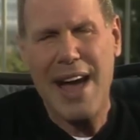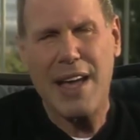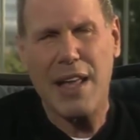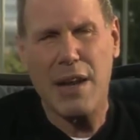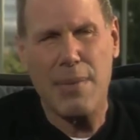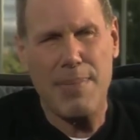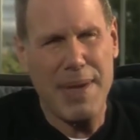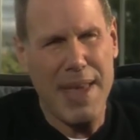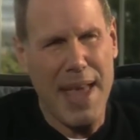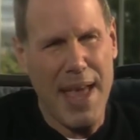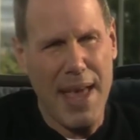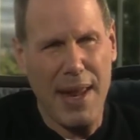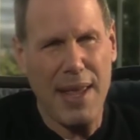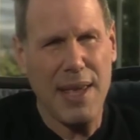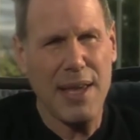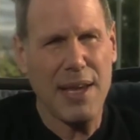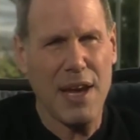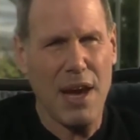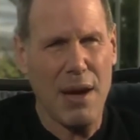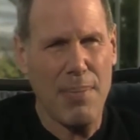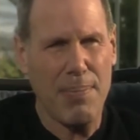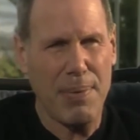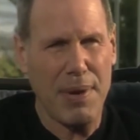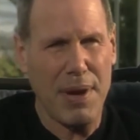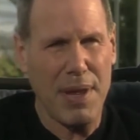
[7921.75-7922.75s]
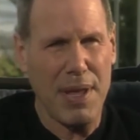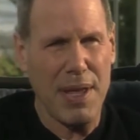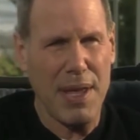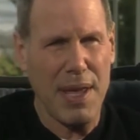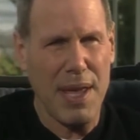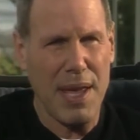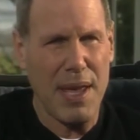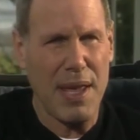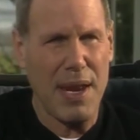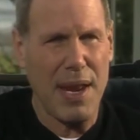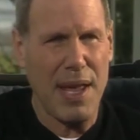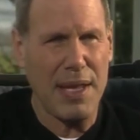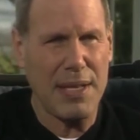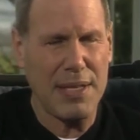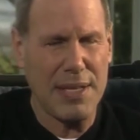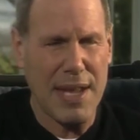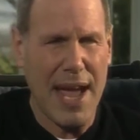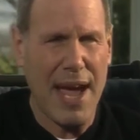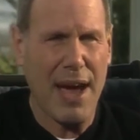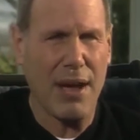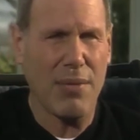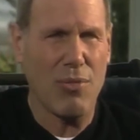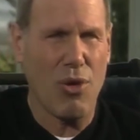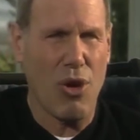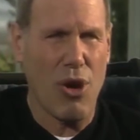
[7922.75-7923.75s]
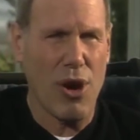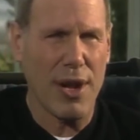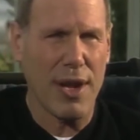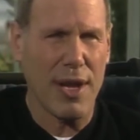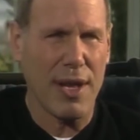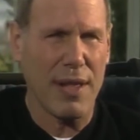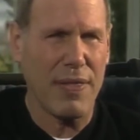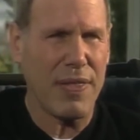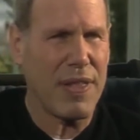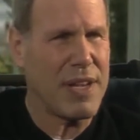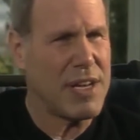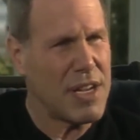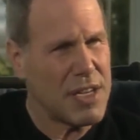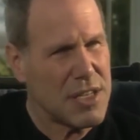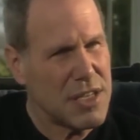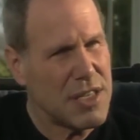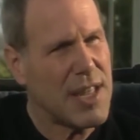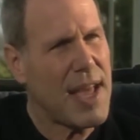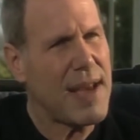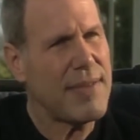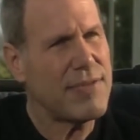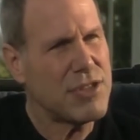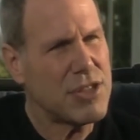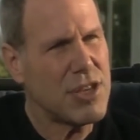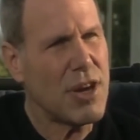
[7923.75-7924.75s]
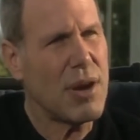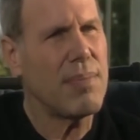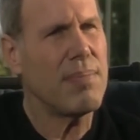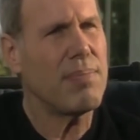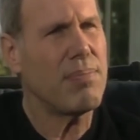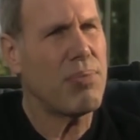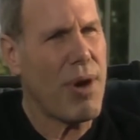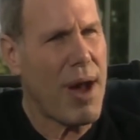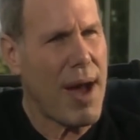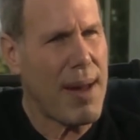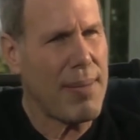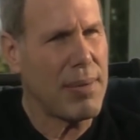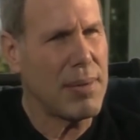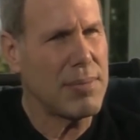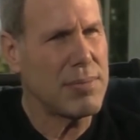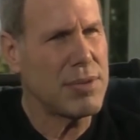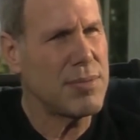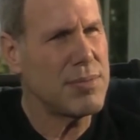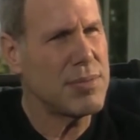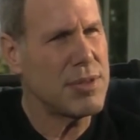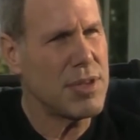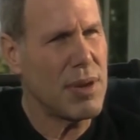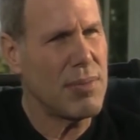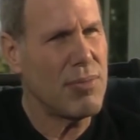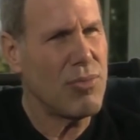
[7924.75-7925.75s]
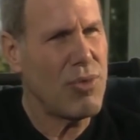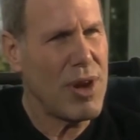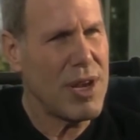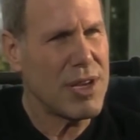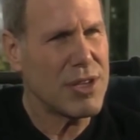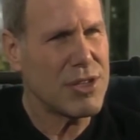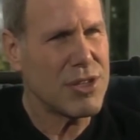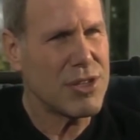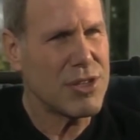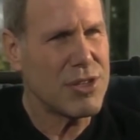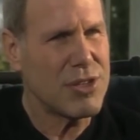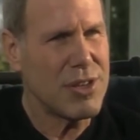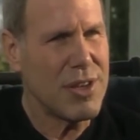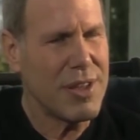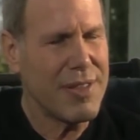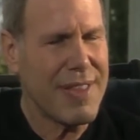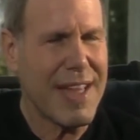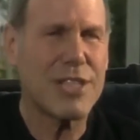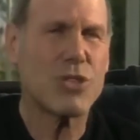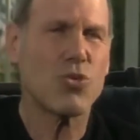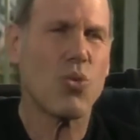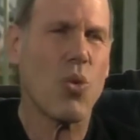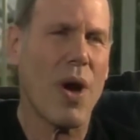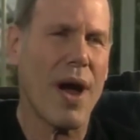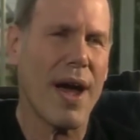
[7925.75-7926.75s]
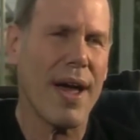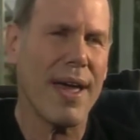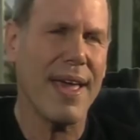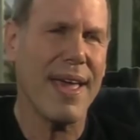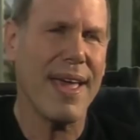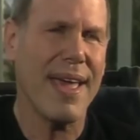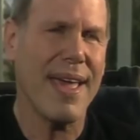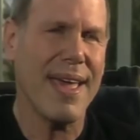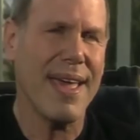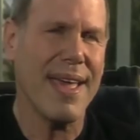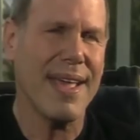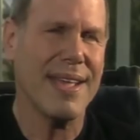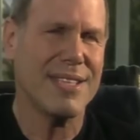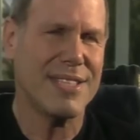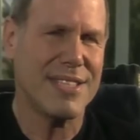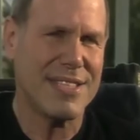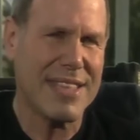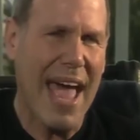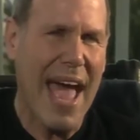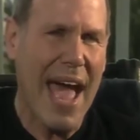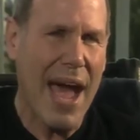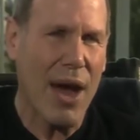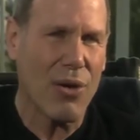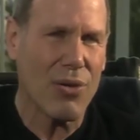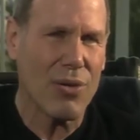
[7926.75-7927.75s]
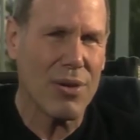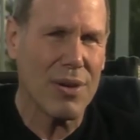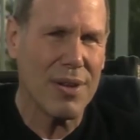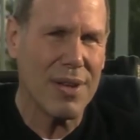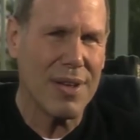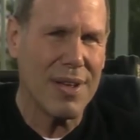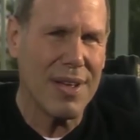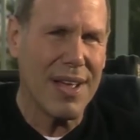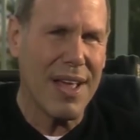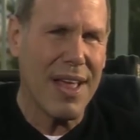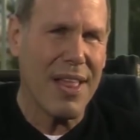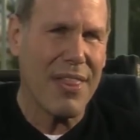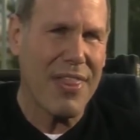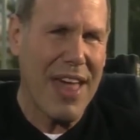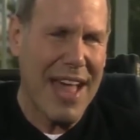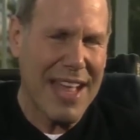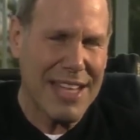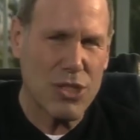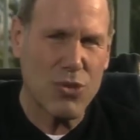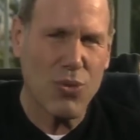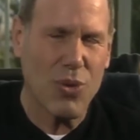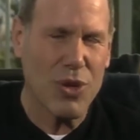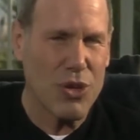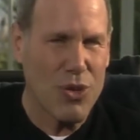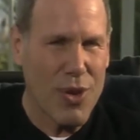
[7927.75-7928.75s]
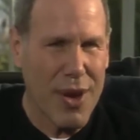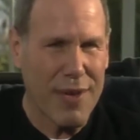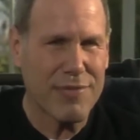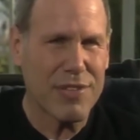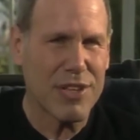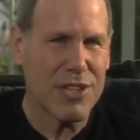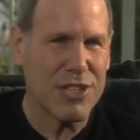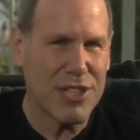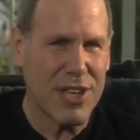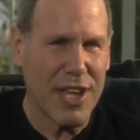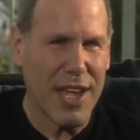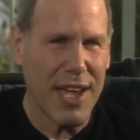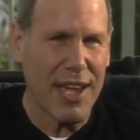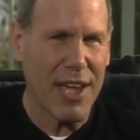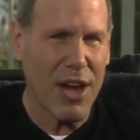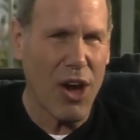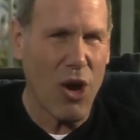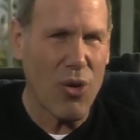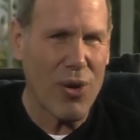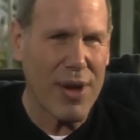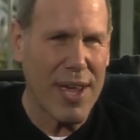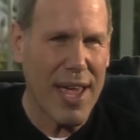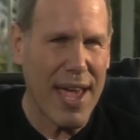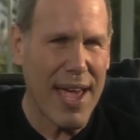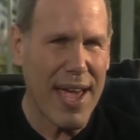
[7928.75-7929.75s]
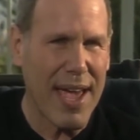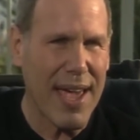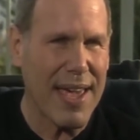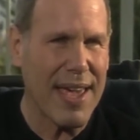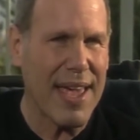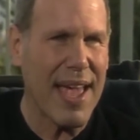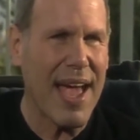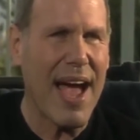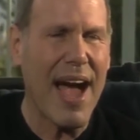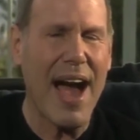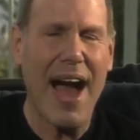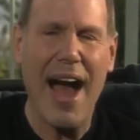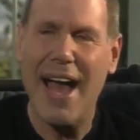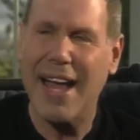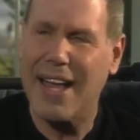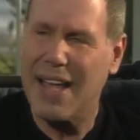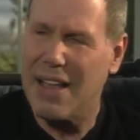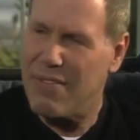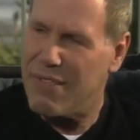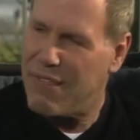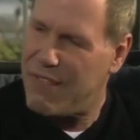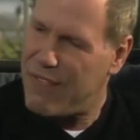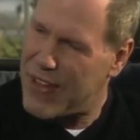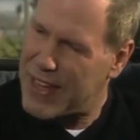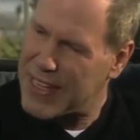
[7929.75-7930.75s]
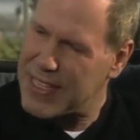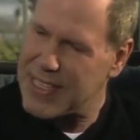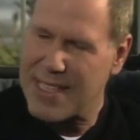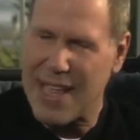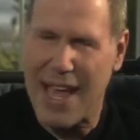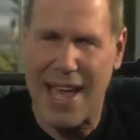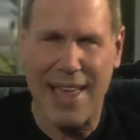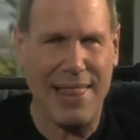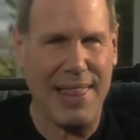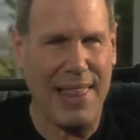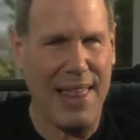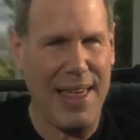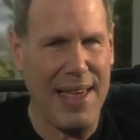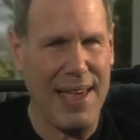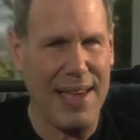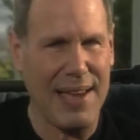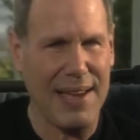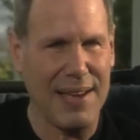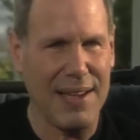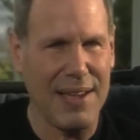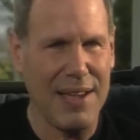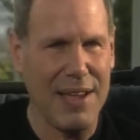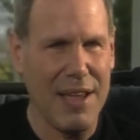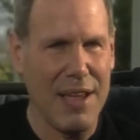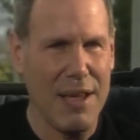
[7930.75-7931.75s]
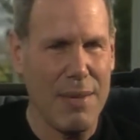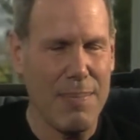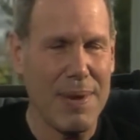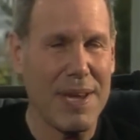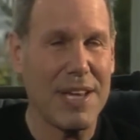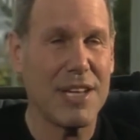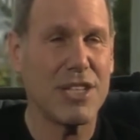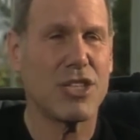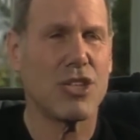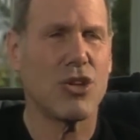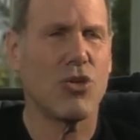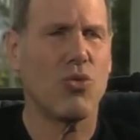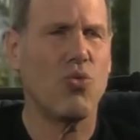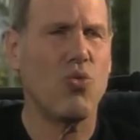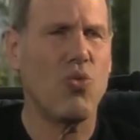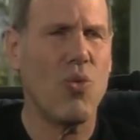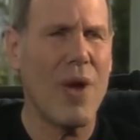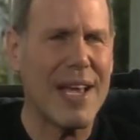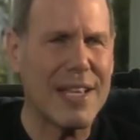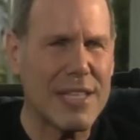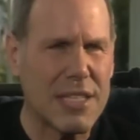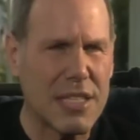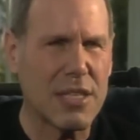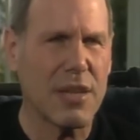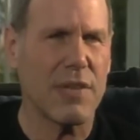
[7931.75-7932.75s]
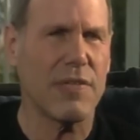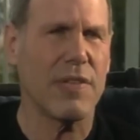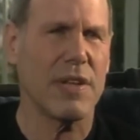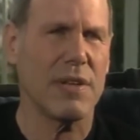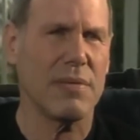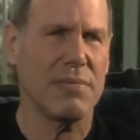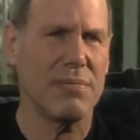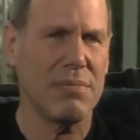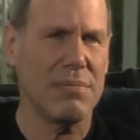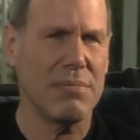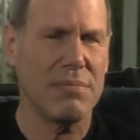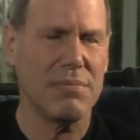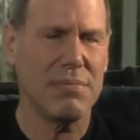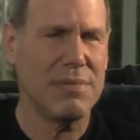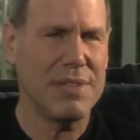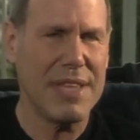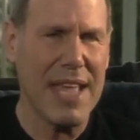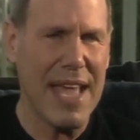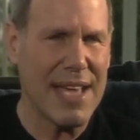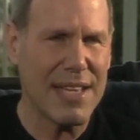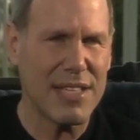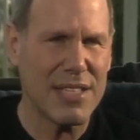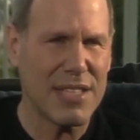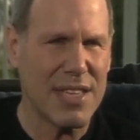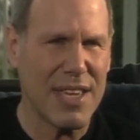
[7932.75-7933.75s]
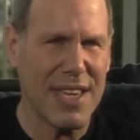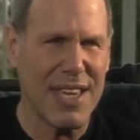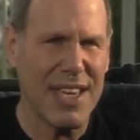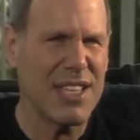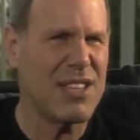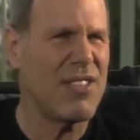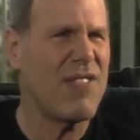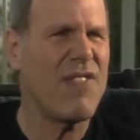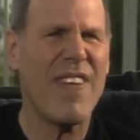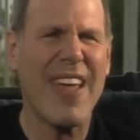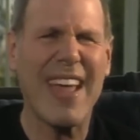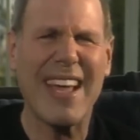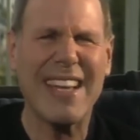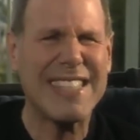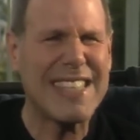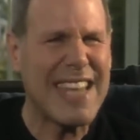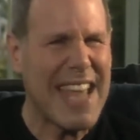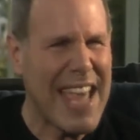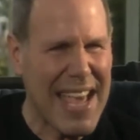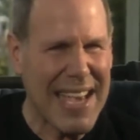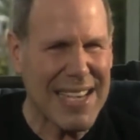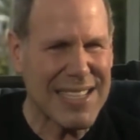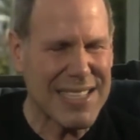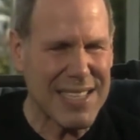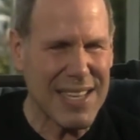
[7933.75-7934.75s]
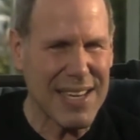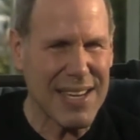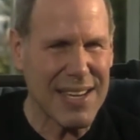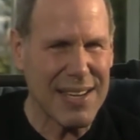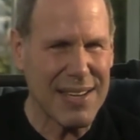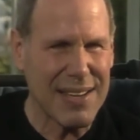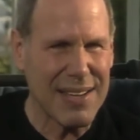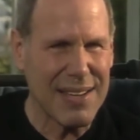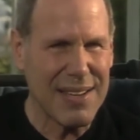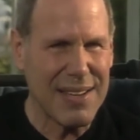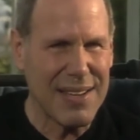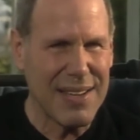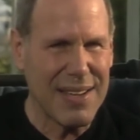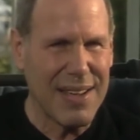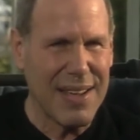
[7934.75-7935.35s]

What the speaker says: not going to be any company in a down market that doesn't have some problems and some risks. That's why it's down. That's when you have to say, okay, I can fix that leg because the rest of the desk is fantastic.